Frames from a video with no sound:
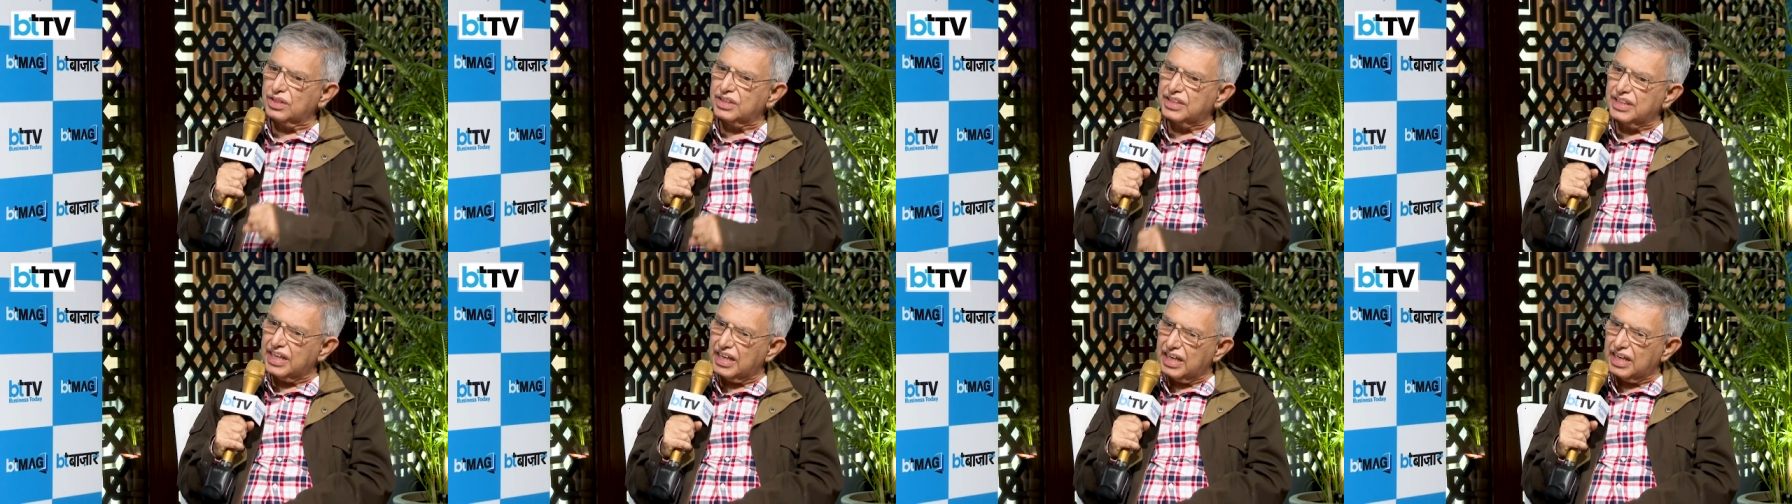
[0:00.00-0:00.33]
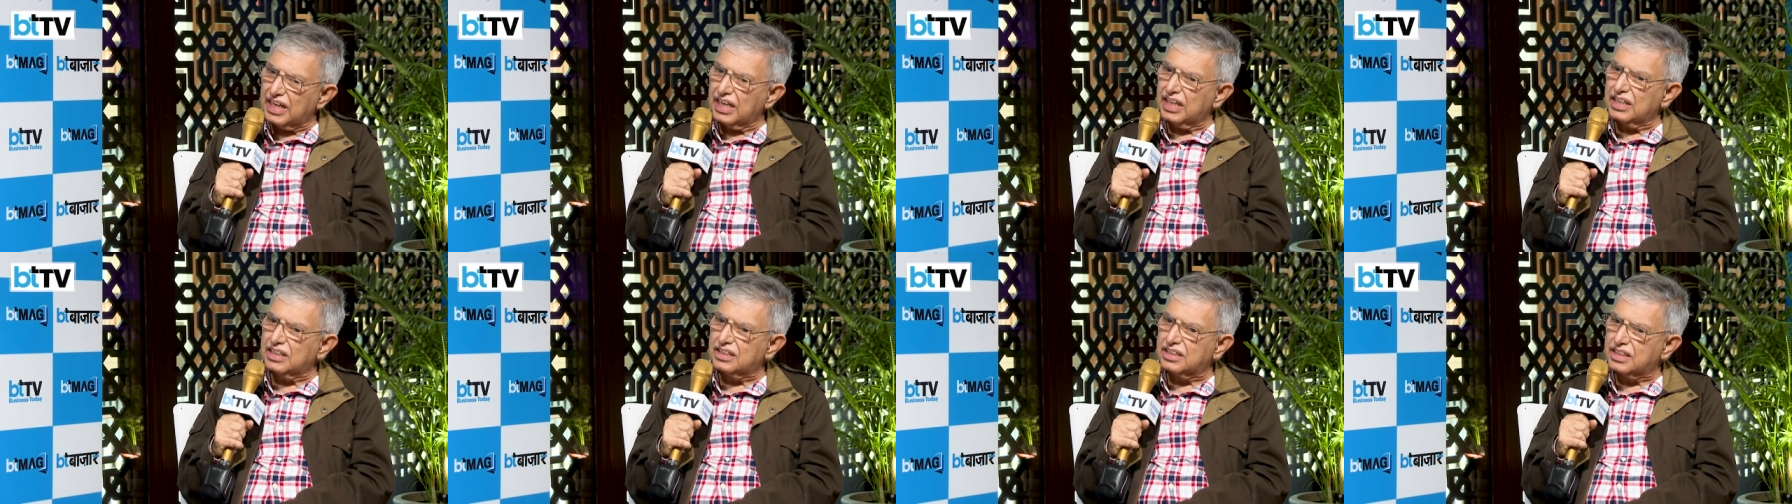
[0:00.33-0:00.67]

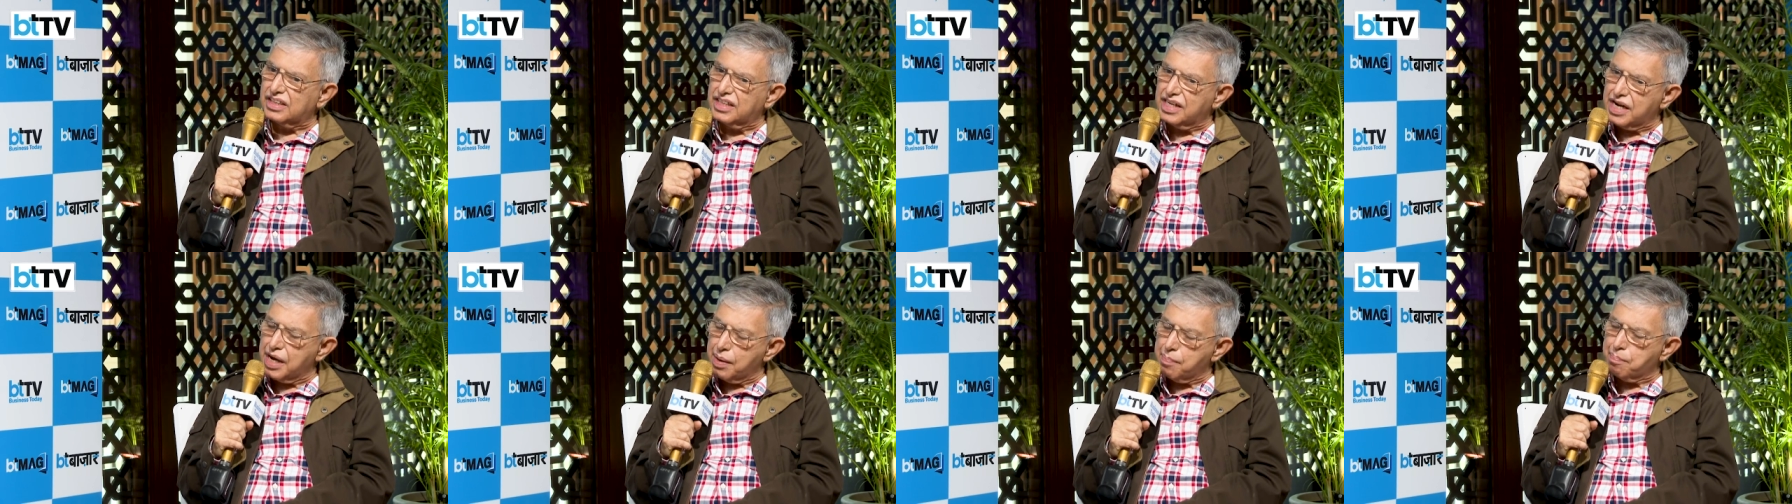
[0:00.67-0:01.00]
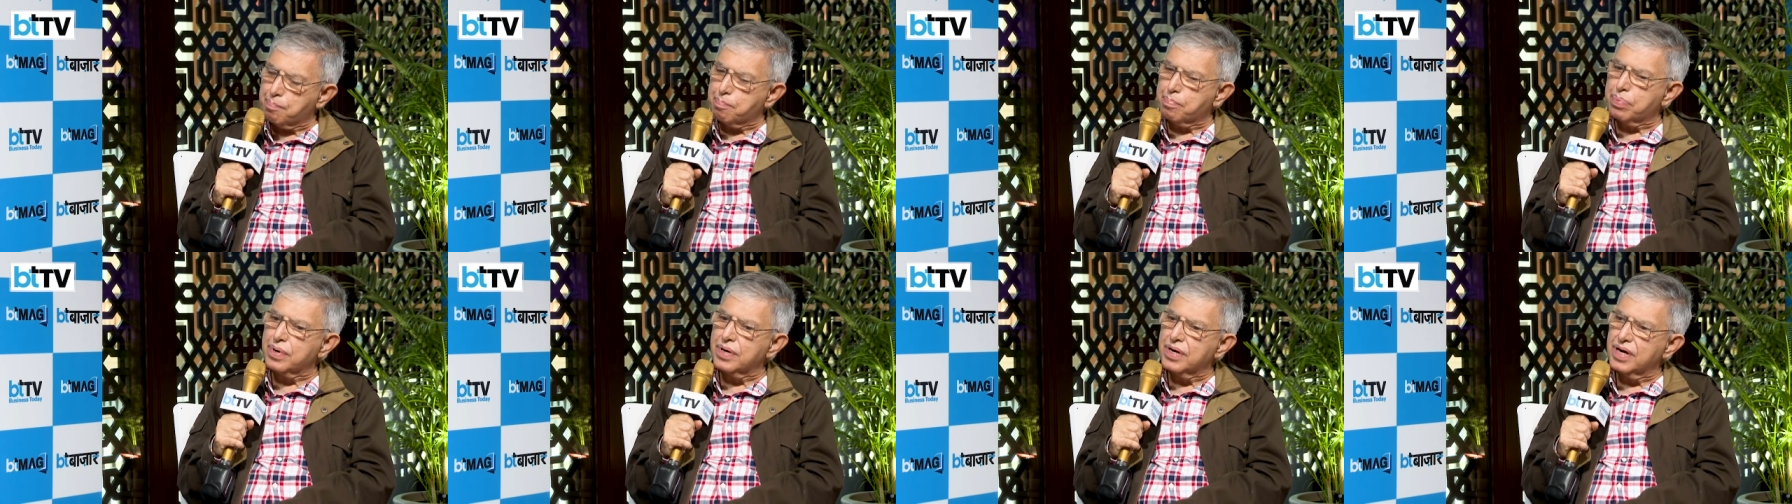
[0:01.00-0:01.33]
serious dip
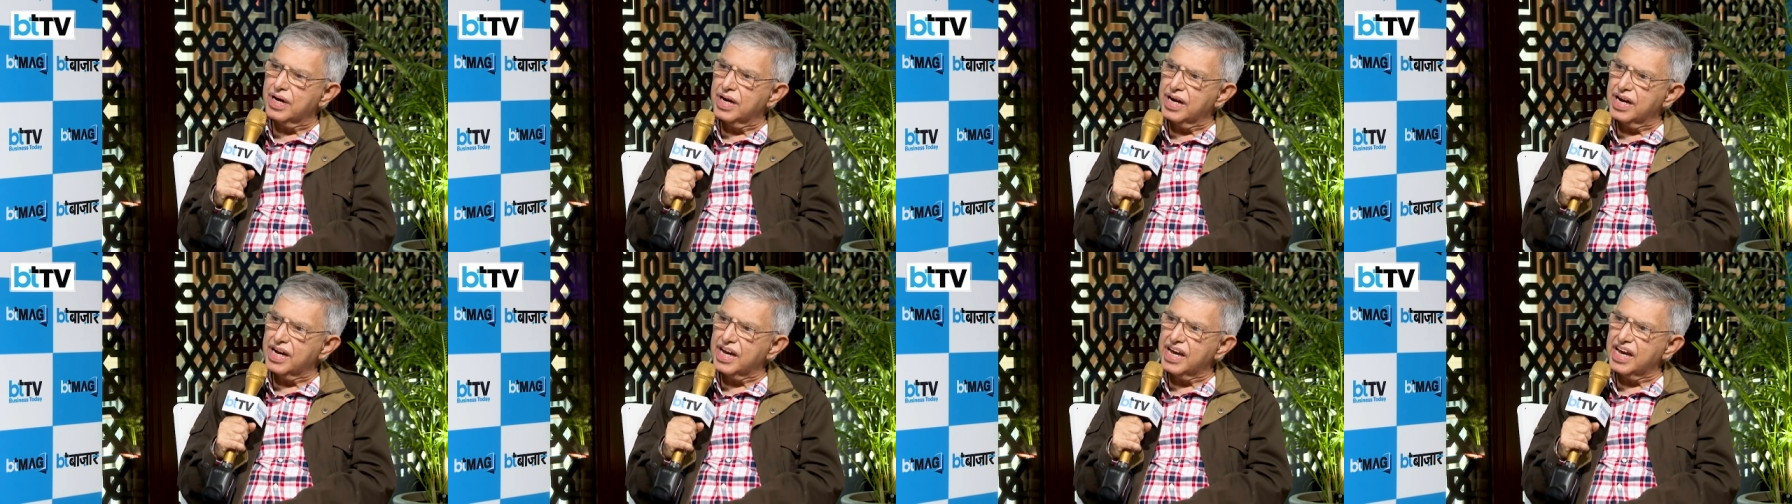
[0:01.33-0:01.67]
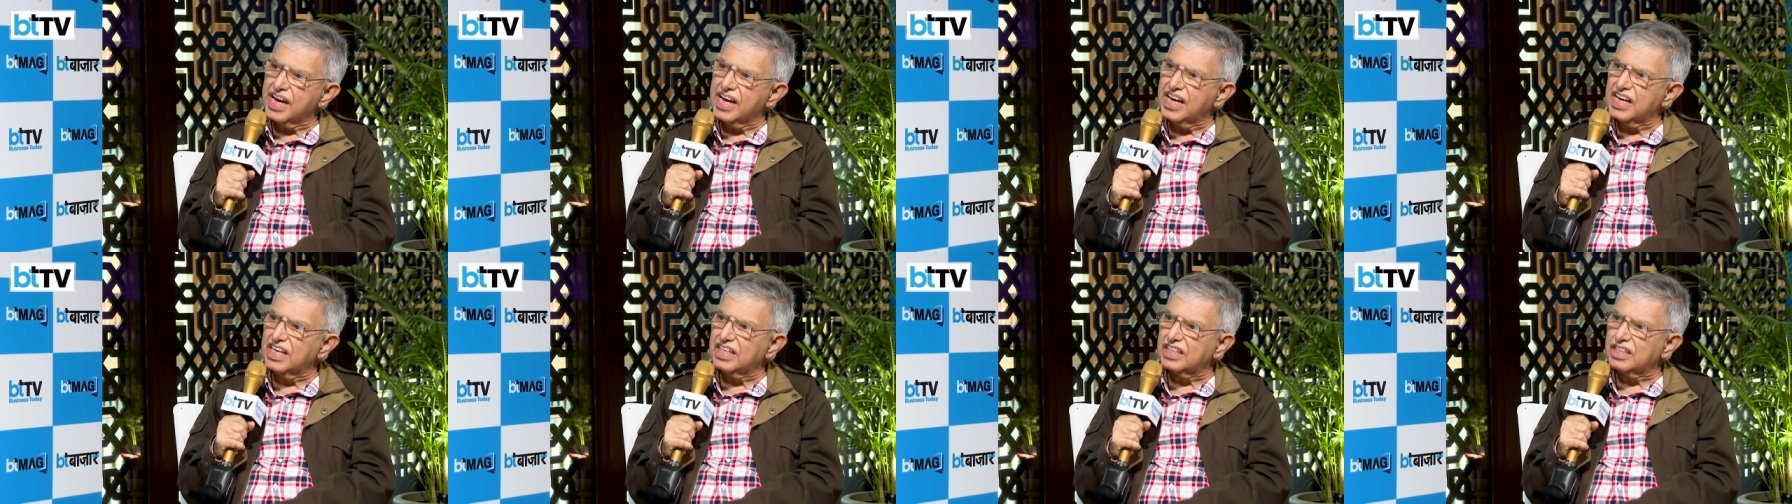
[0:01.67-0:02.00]

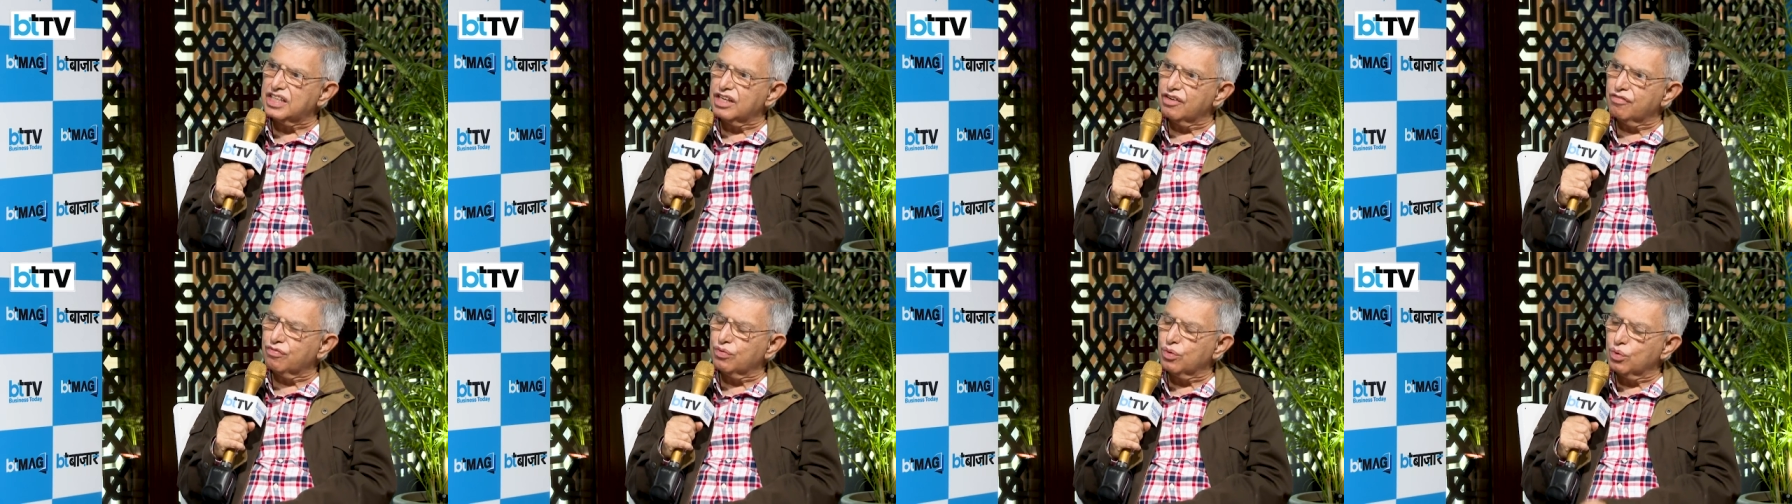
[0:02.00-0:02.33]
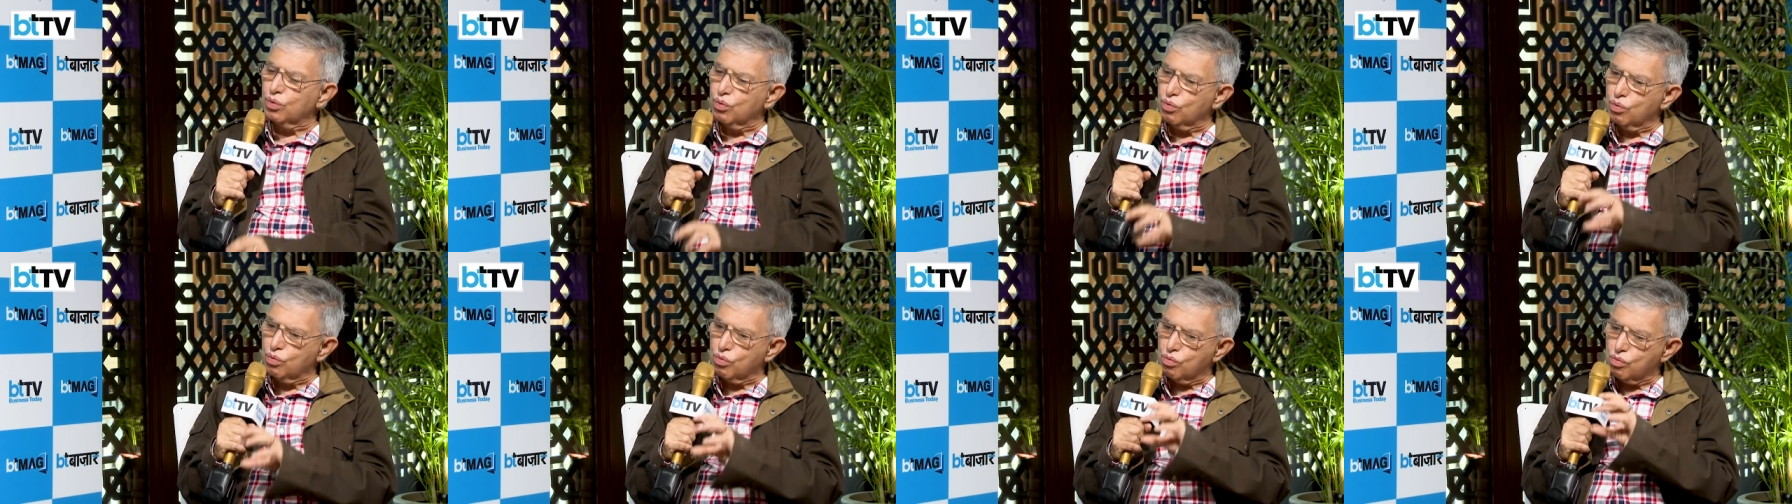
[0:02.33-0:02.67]
is if
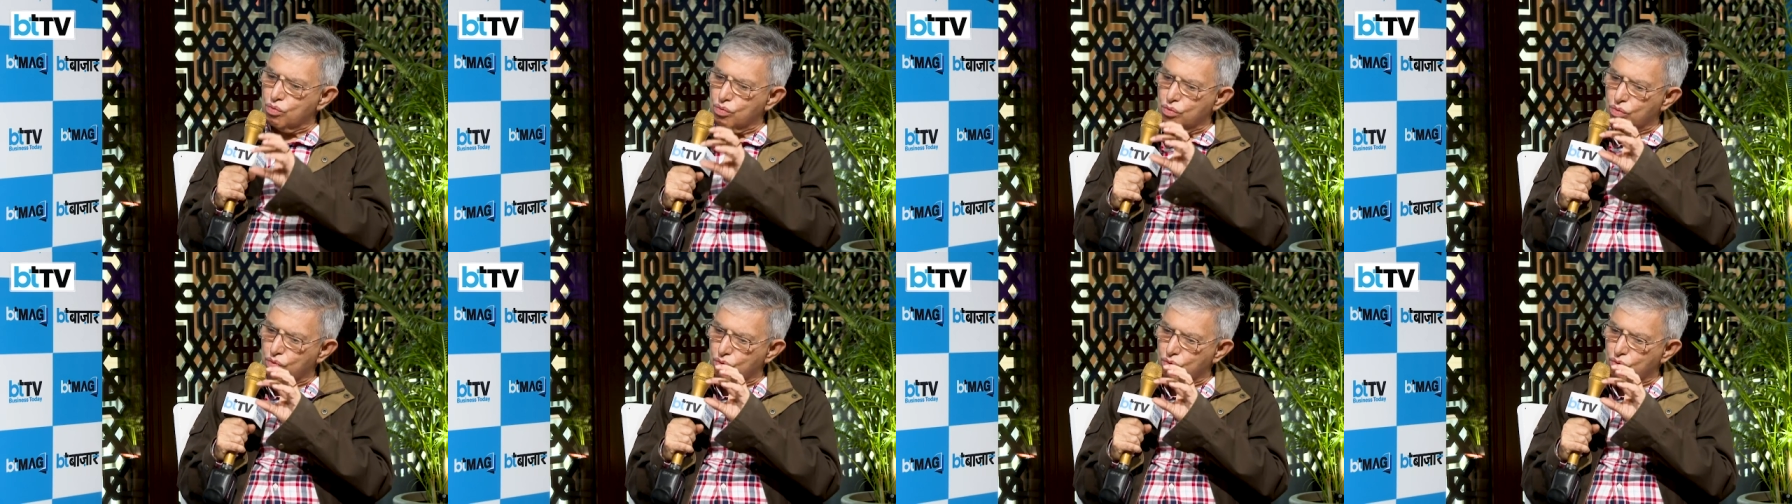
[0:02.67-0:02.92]
you